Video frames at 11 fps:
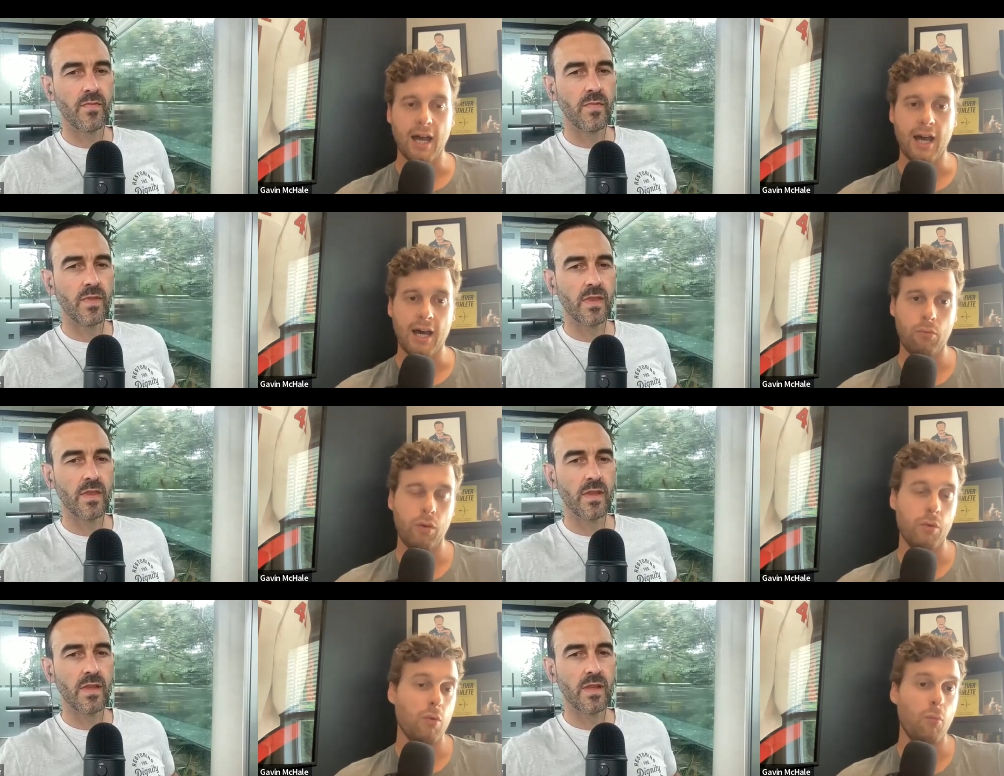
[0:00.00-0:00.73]
Speaker 1: Uh,
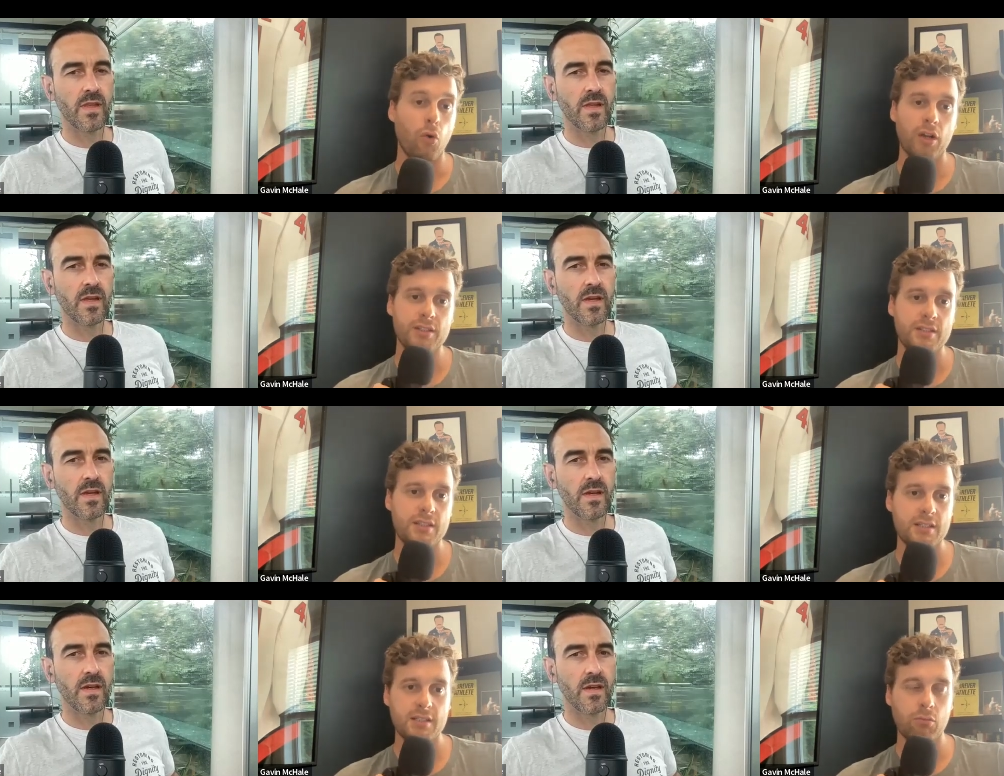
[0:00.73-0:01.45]
we were more
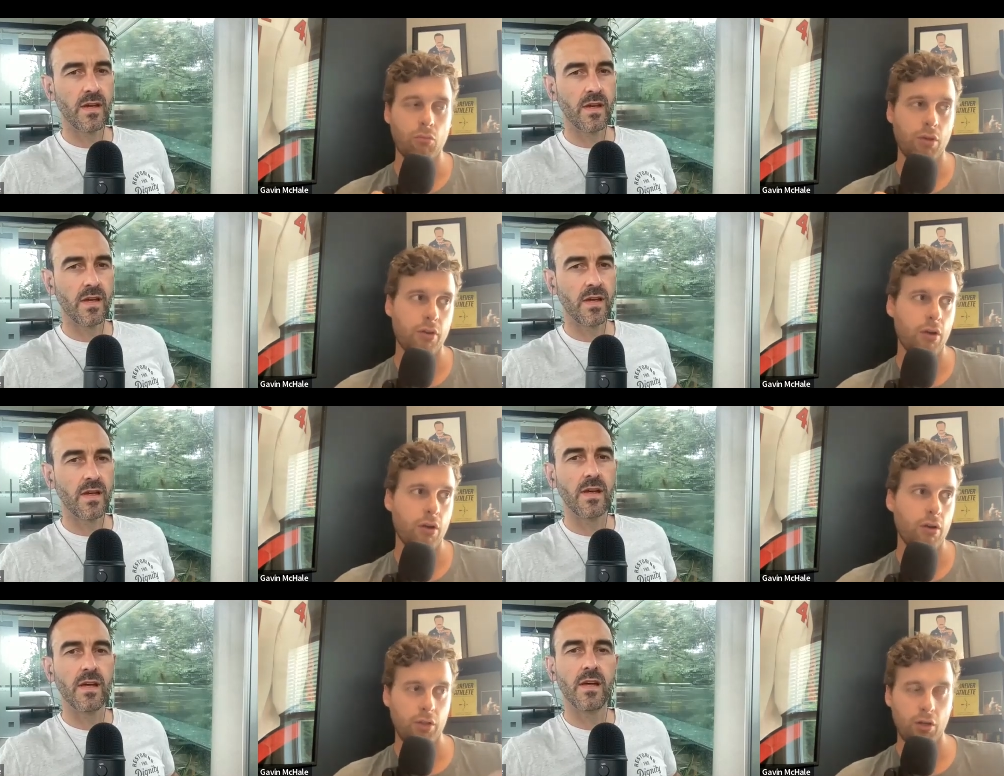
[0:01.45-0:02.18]
consistent with
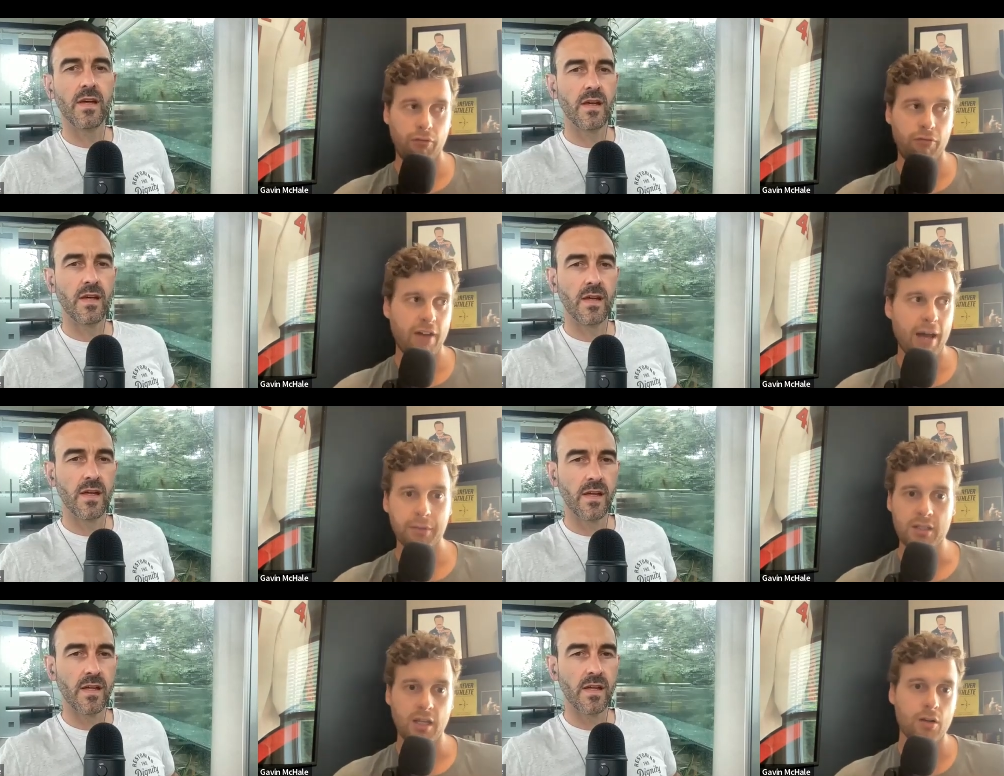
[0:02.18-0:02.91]
our, you know,
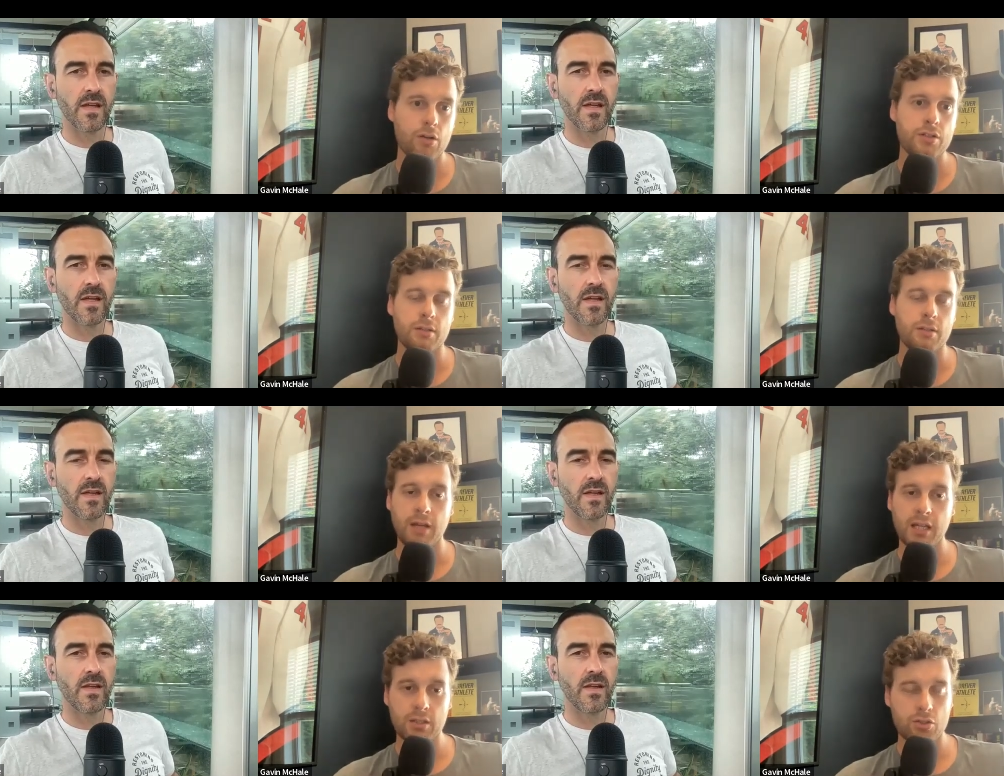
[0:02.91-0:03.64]
family dinners
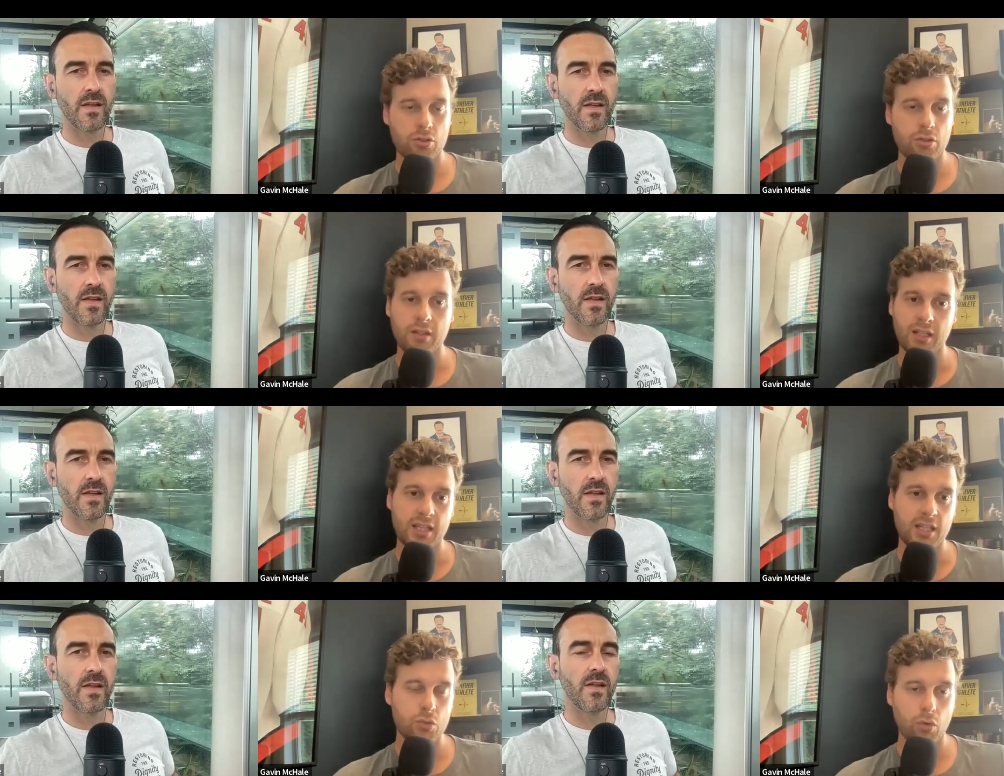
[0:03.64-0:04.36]
and making sure that the
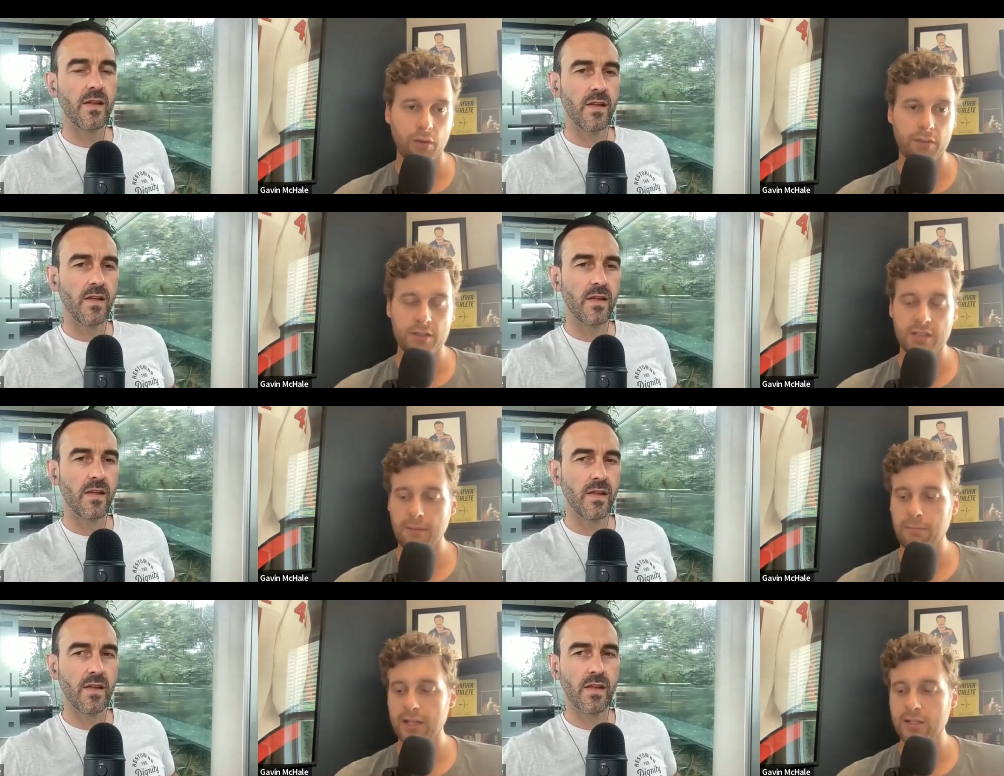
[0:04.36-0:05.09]
kids were on the
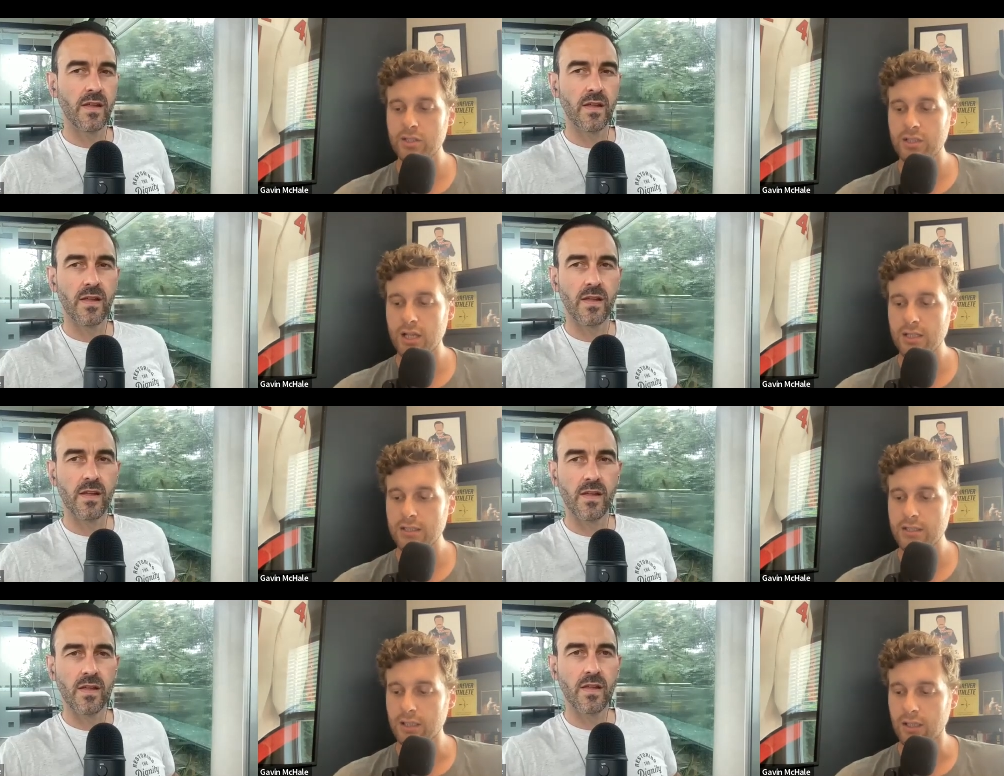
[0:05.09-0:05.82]
same page as
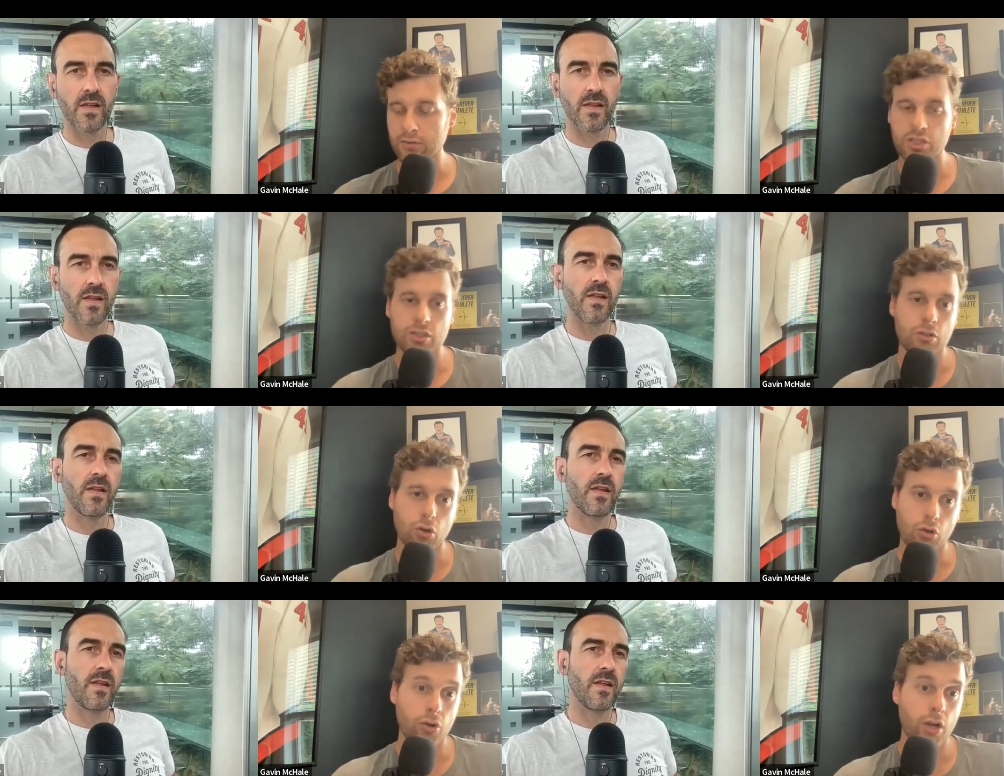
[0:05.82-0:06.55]
us. And she,
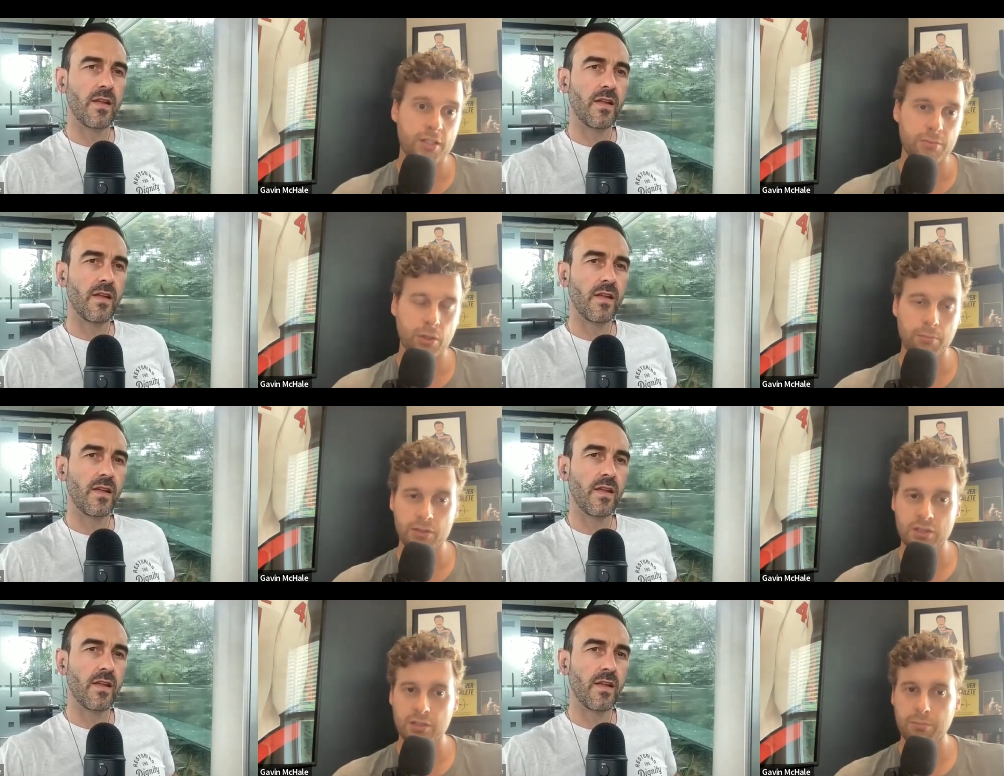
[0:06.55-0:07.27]
her, and her husband are
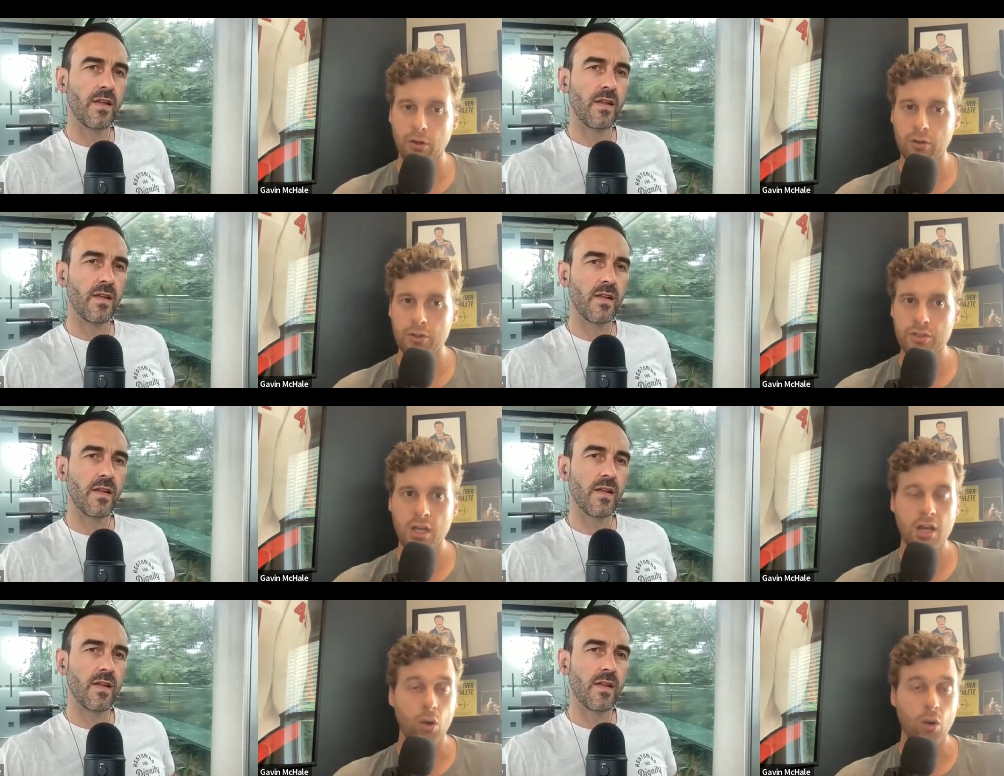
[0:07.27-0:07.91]
business partners.